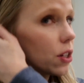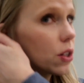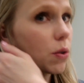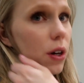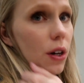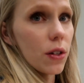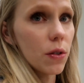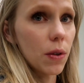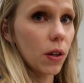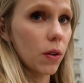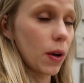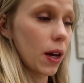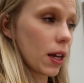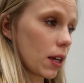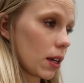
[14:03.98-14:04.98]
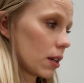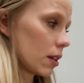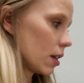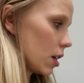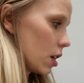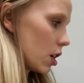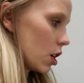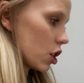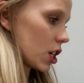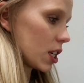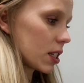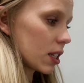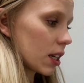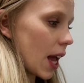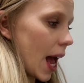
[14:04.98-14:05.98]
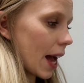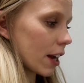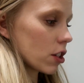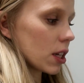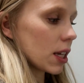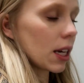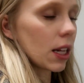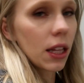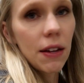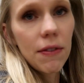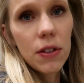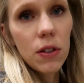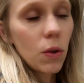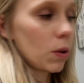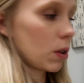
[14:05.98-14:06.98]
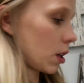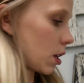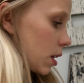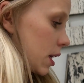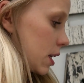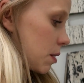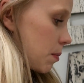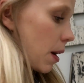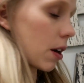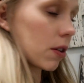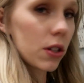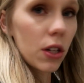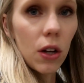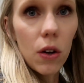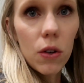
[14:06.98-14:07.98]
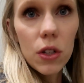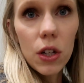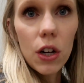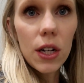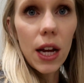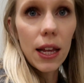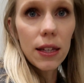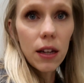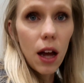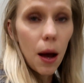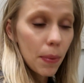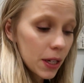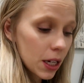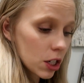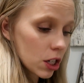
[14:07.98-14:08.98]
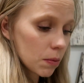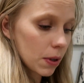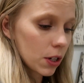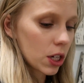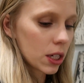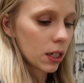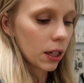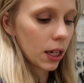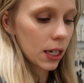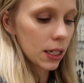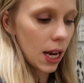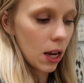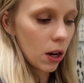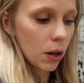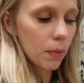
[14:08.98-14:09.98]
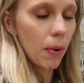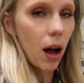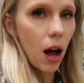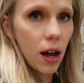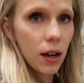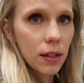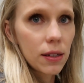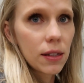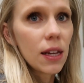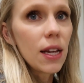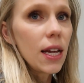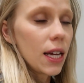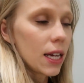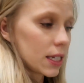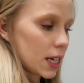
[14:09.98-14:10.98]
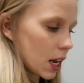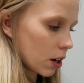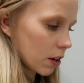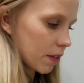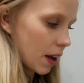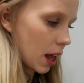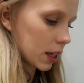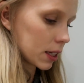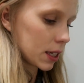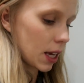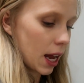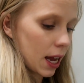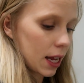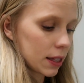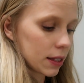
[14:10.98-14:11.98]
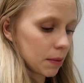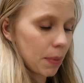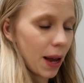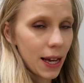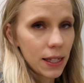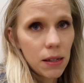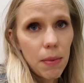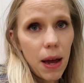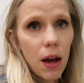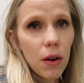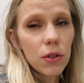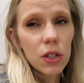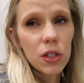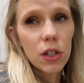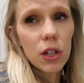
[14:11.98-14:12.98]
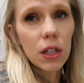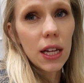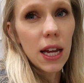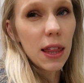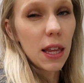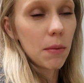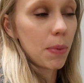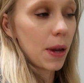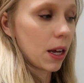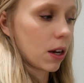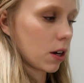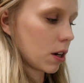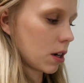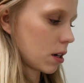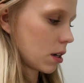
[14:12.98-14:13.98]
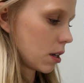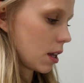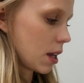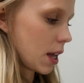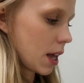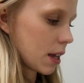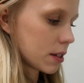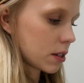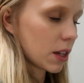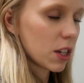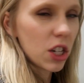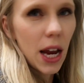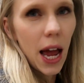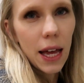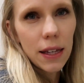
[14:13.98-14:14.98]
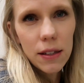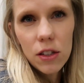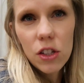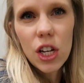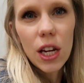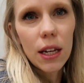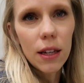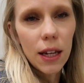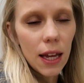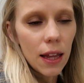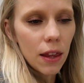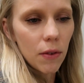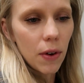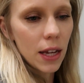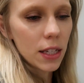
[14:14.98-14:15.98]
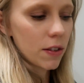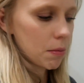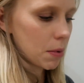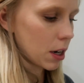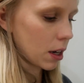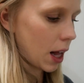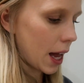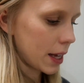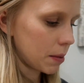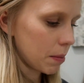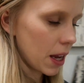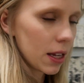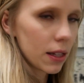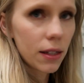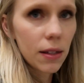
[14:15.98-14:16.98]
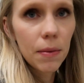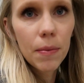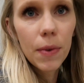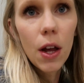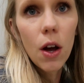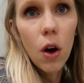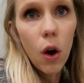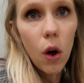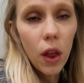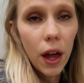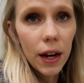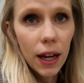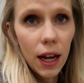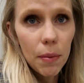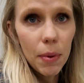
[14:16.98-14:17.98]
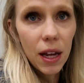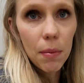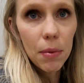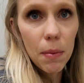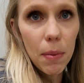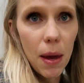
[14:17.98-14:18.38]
to do hers real quick. She's actually gonna leave school early tomorrow to go to her dance competition, but she's still gonna take her box and take her valentines and pass them out just early and then pick her so that she has she can get the rest from her classmates. Hold on, I gotta pick up the